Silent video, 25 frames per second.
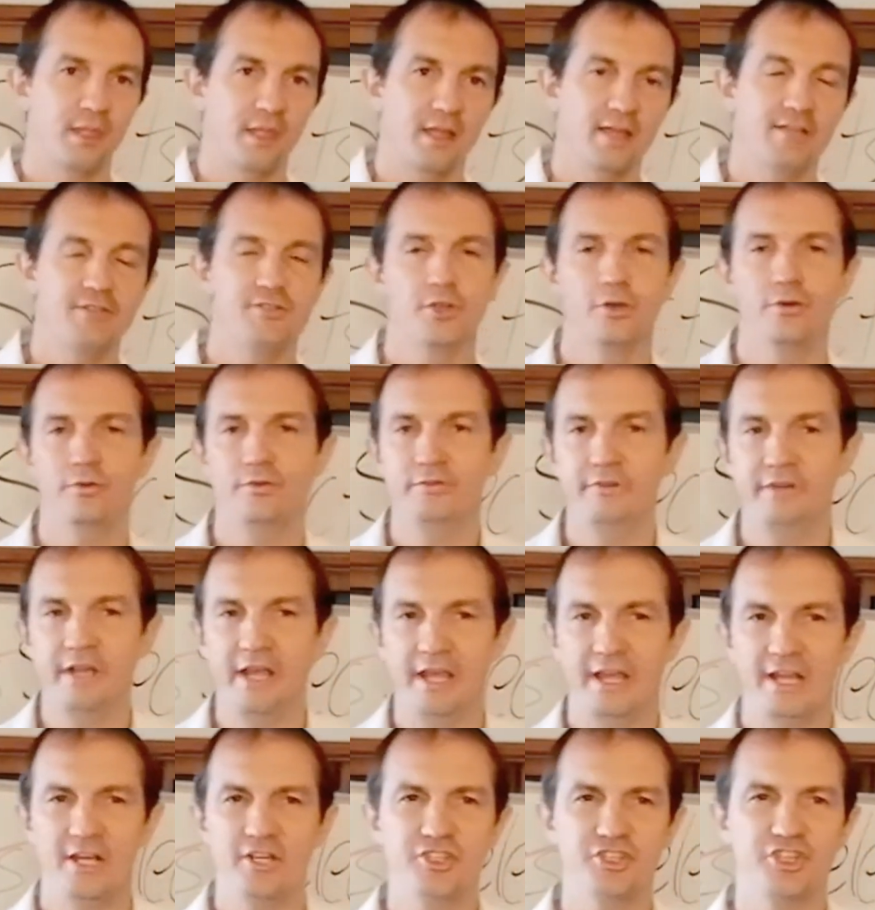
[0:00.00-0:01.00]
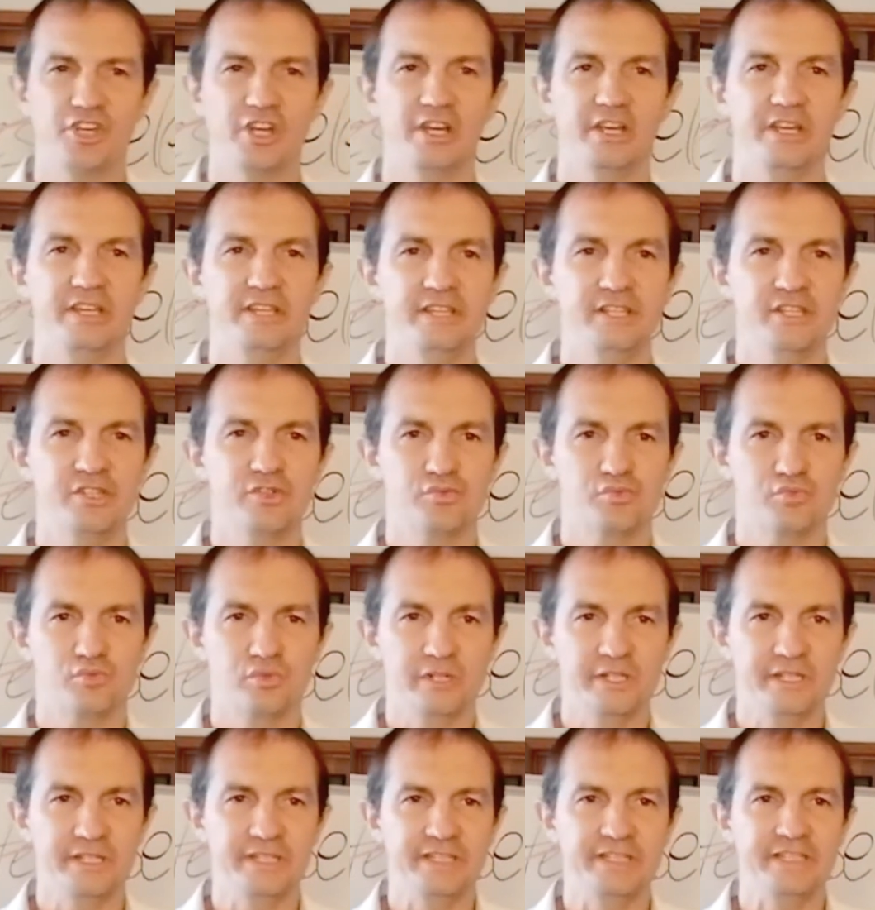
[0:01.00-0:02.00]
Okay, so nature is
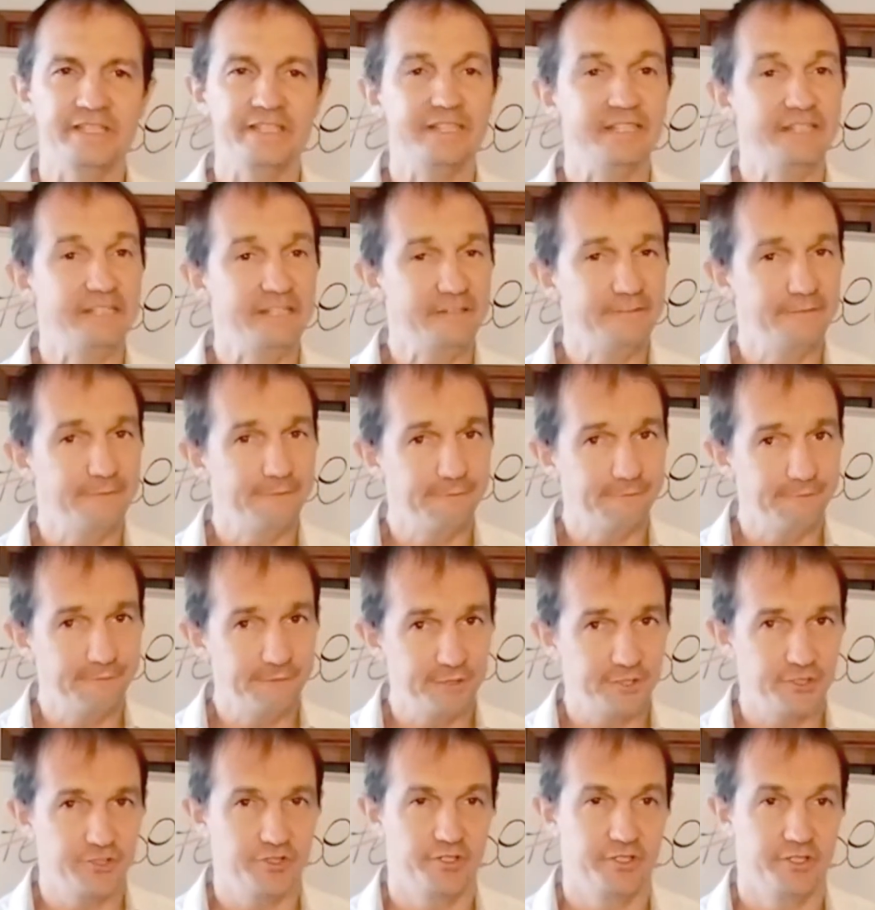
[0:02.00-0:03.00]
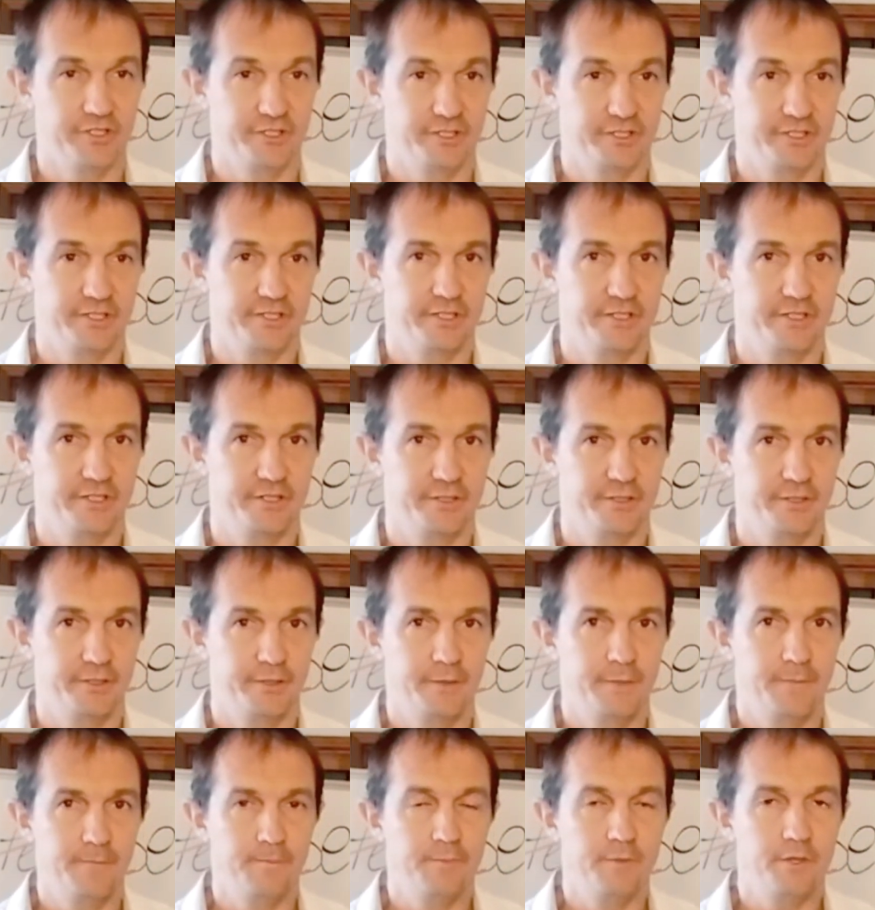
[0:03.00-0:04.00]
really efficient.
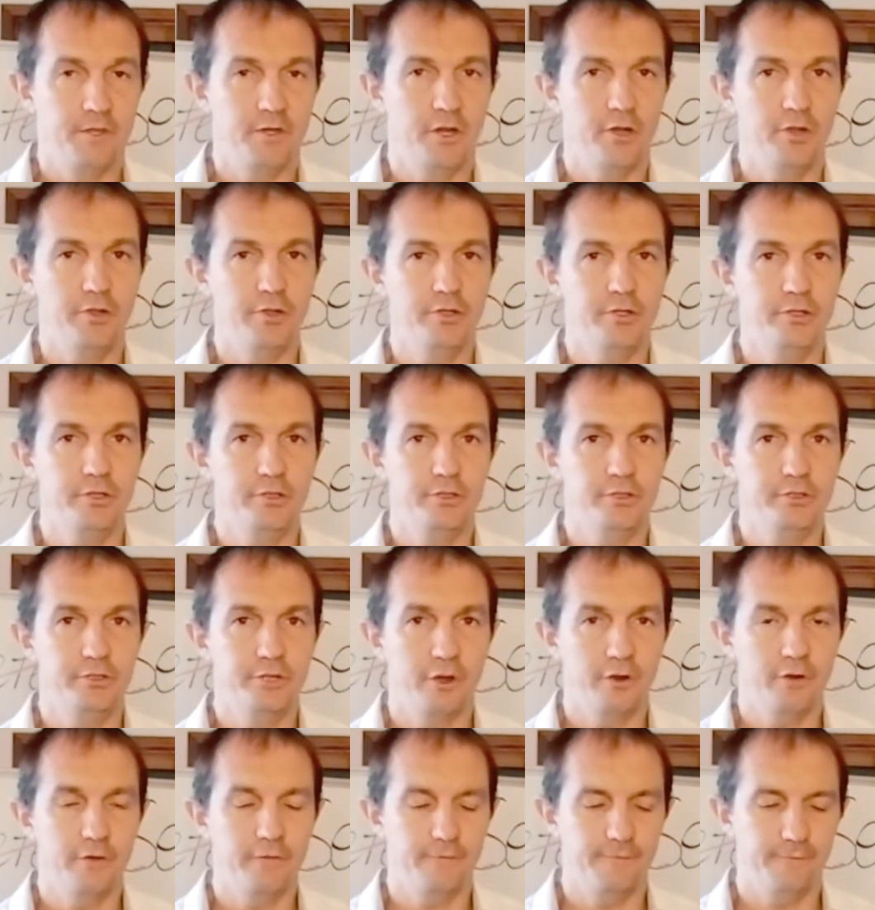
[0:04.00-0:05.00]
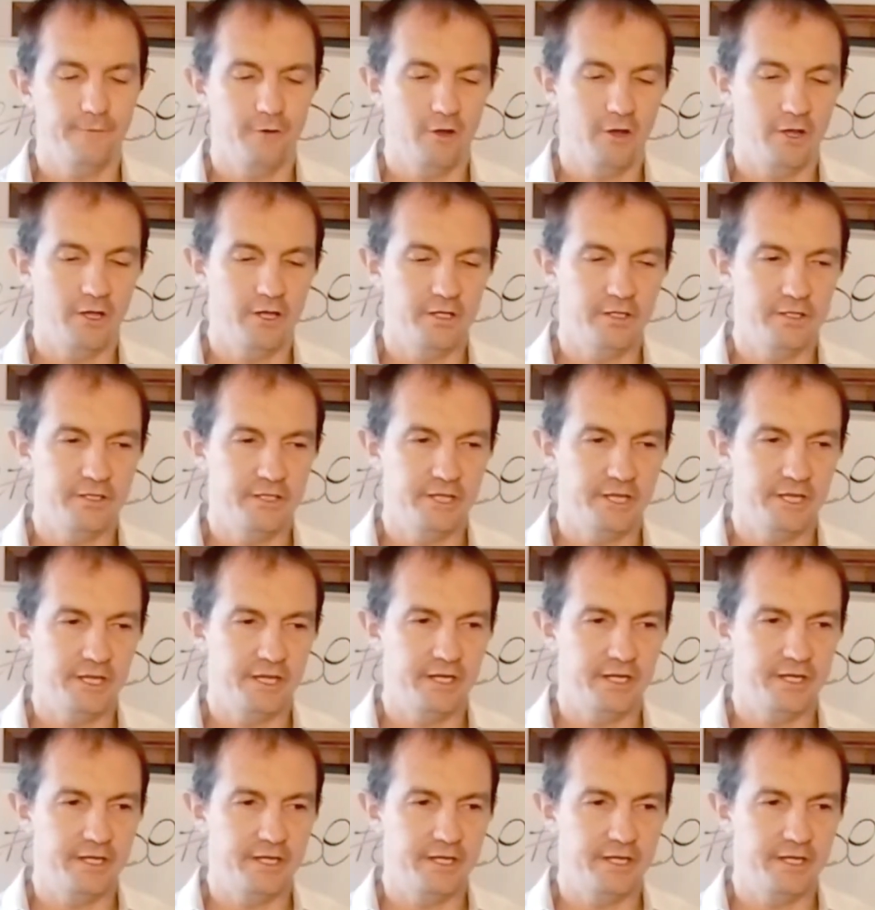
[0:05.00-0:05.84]
You don't find